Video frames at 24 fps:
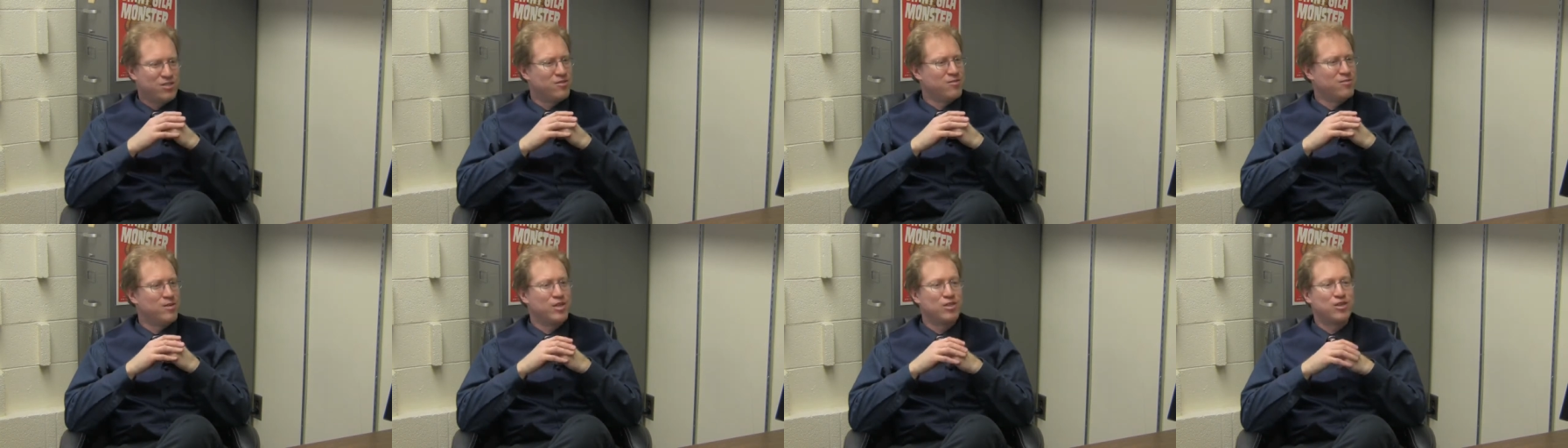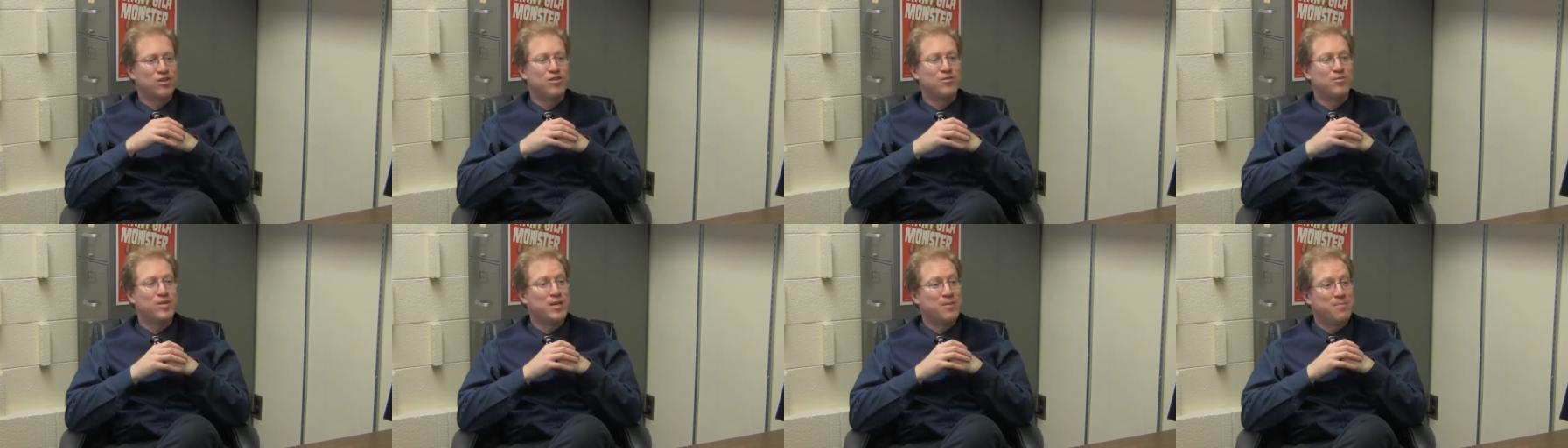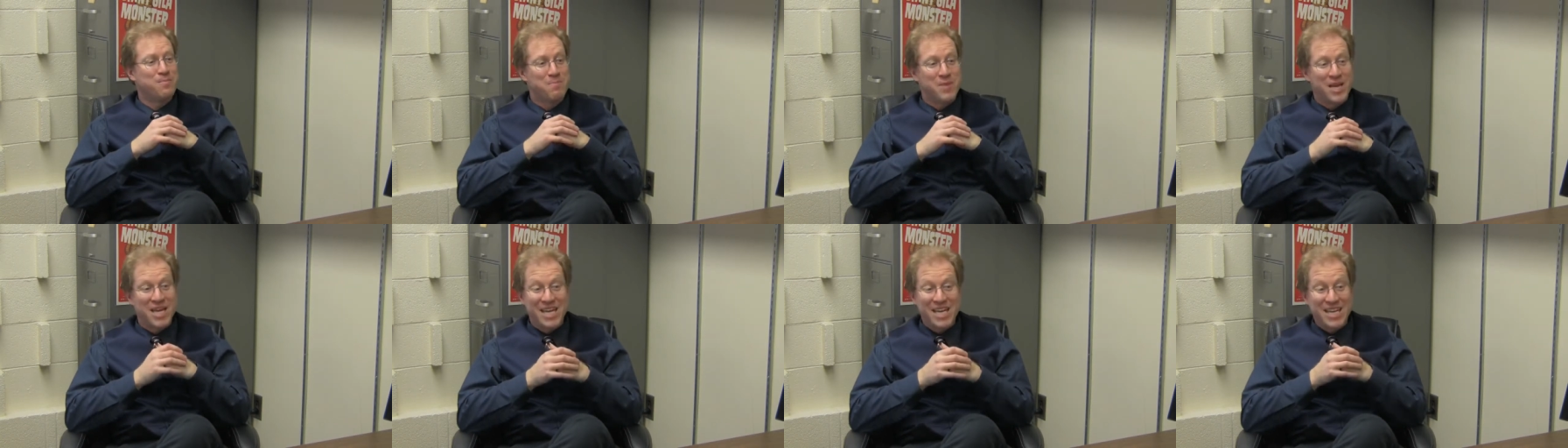are going to be
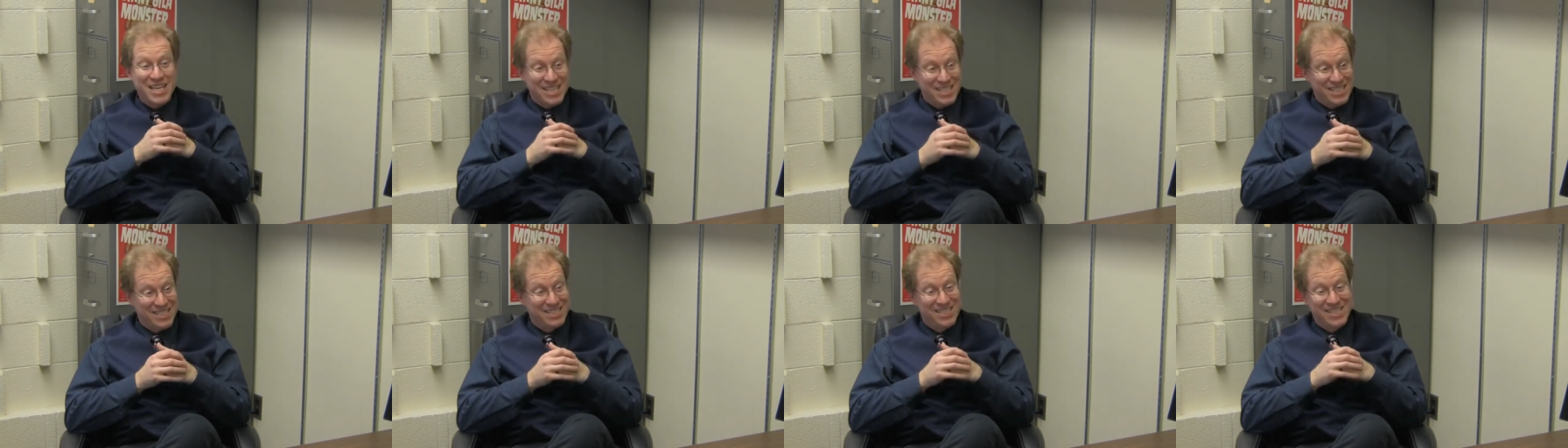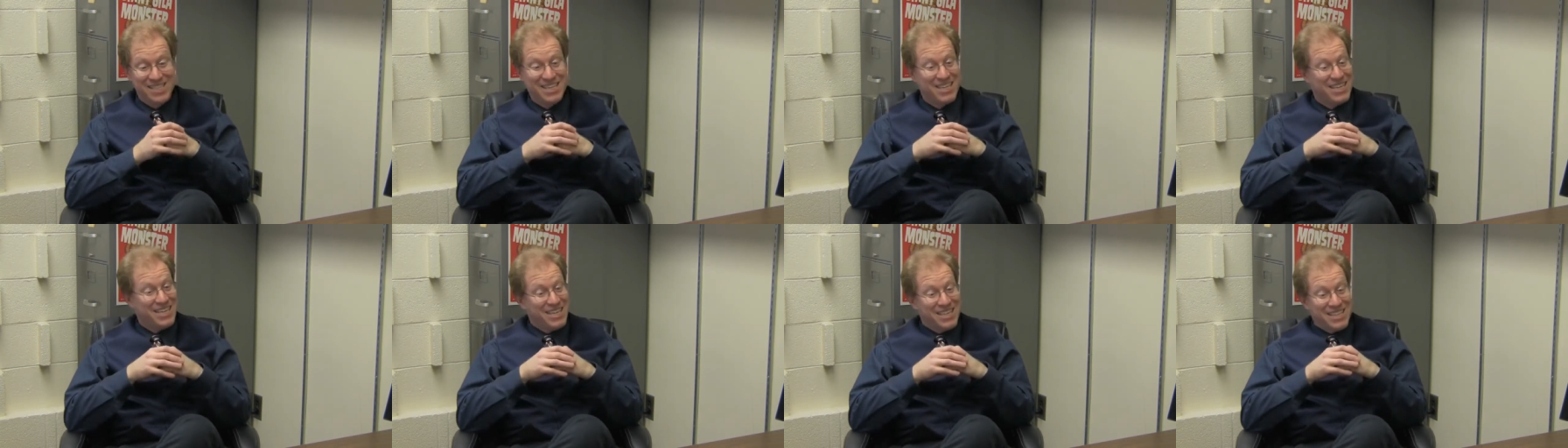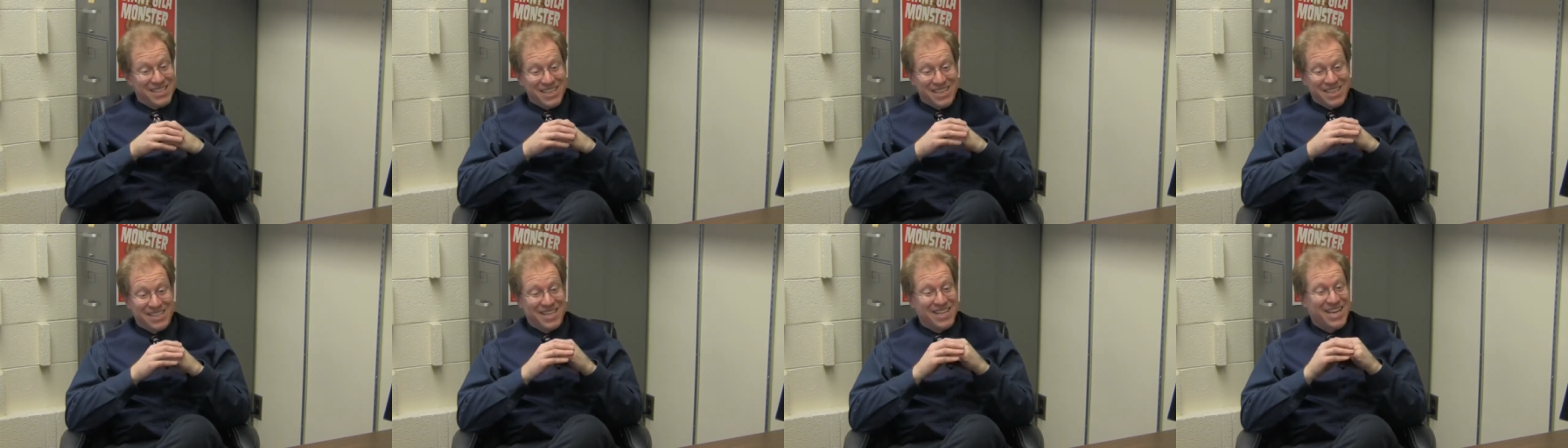amazed
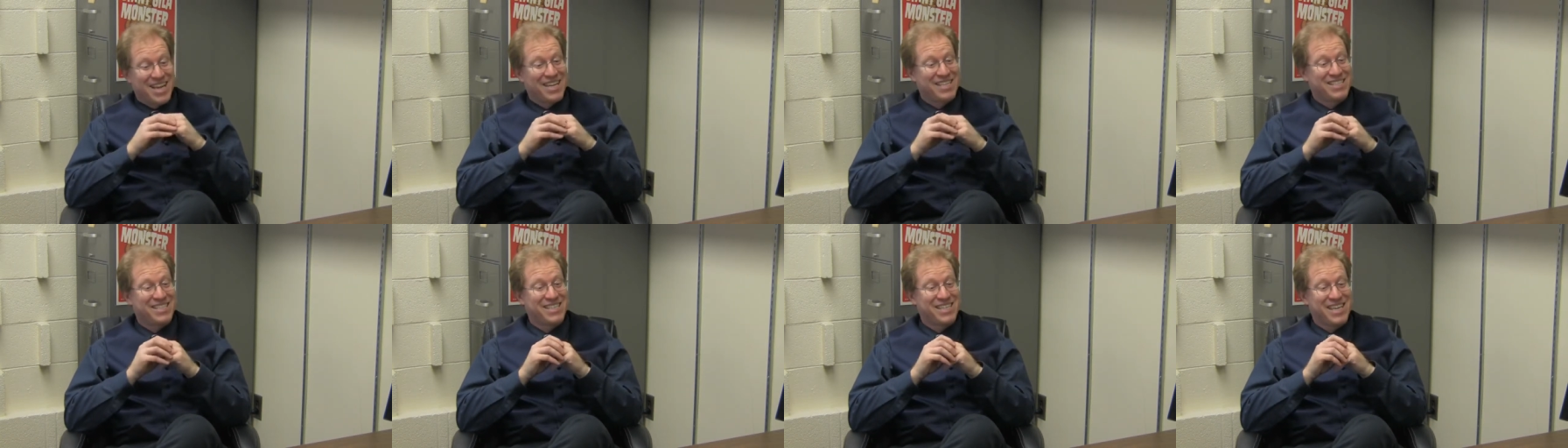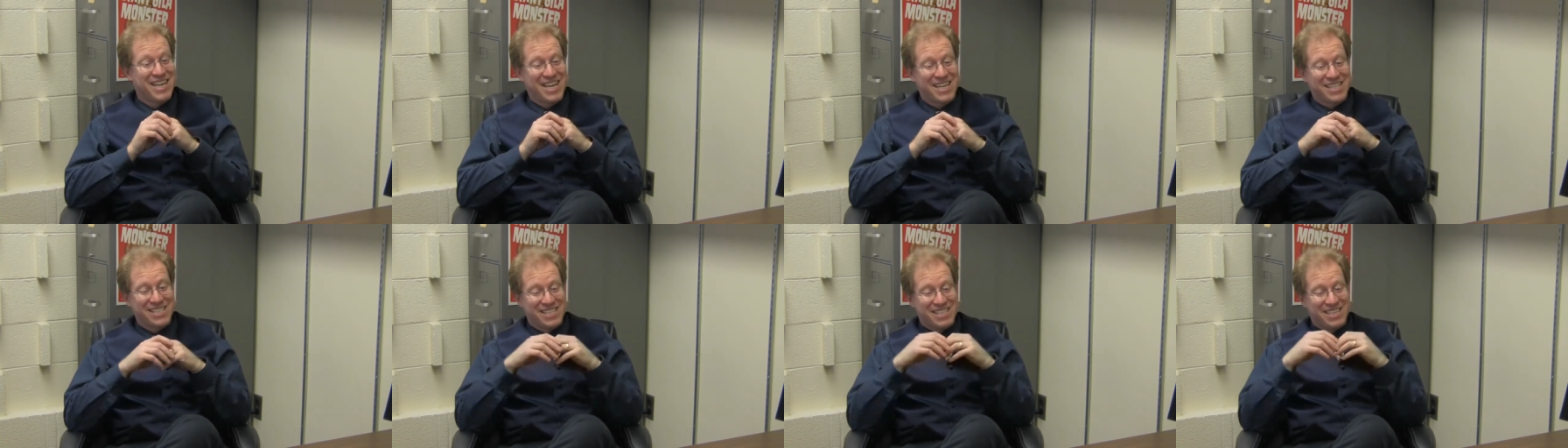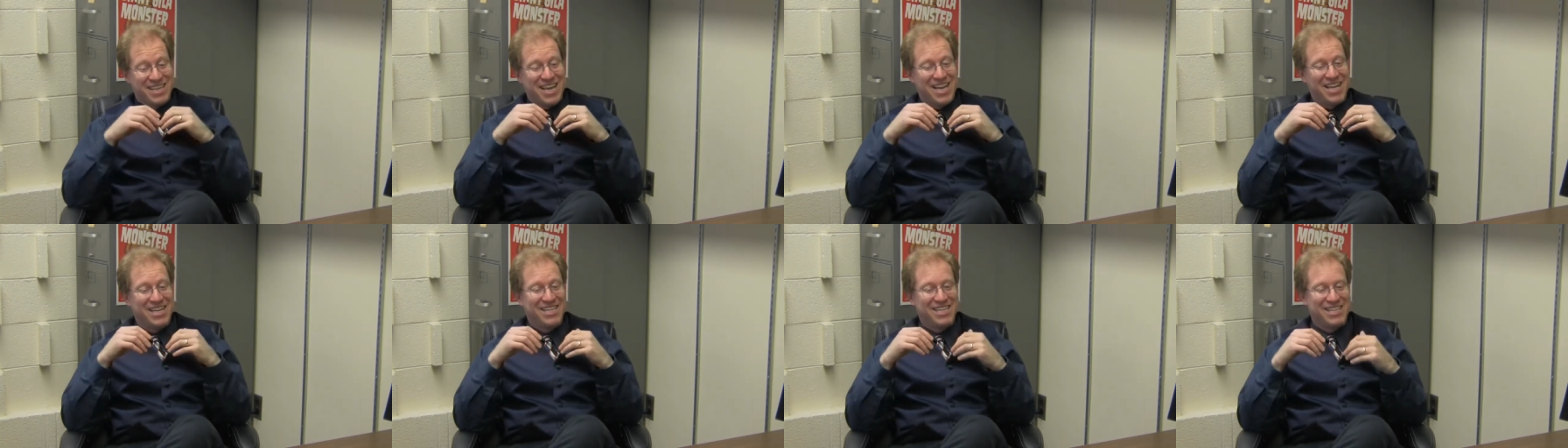that they actually had
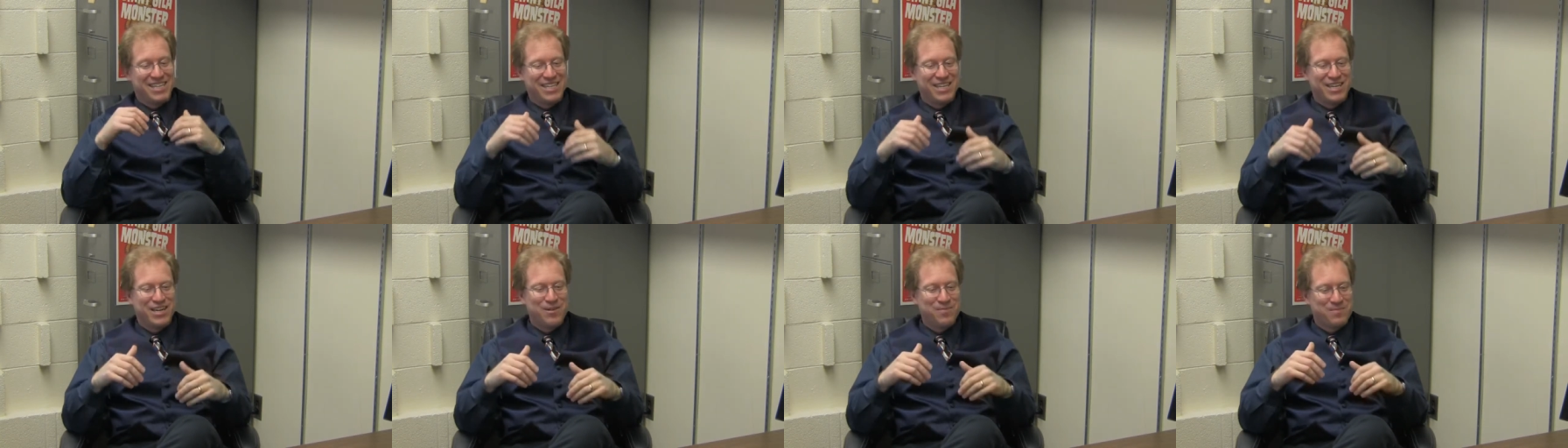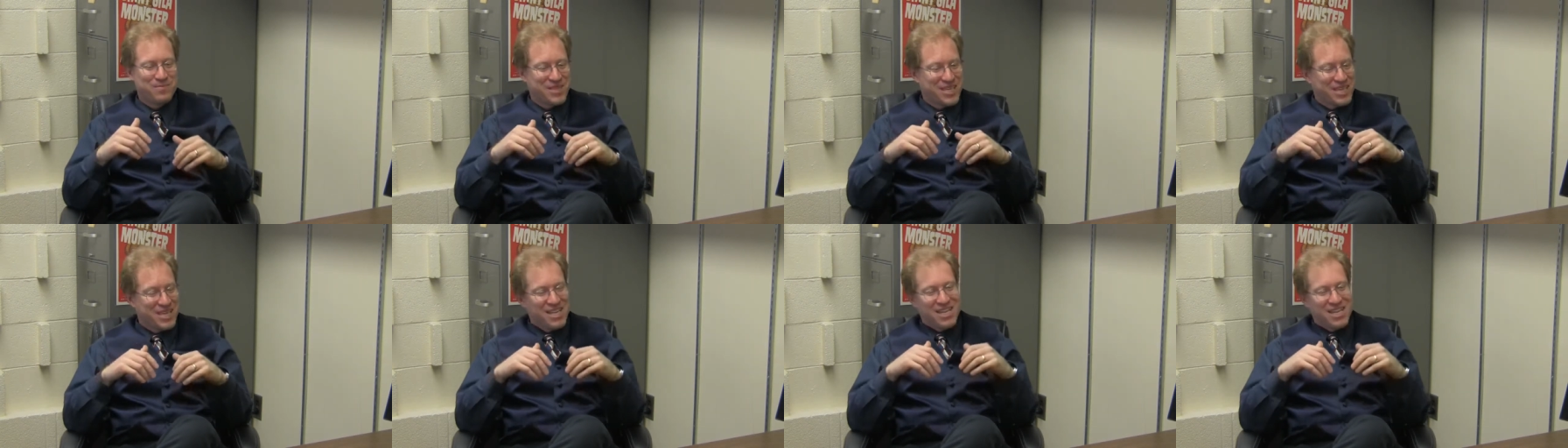to get up,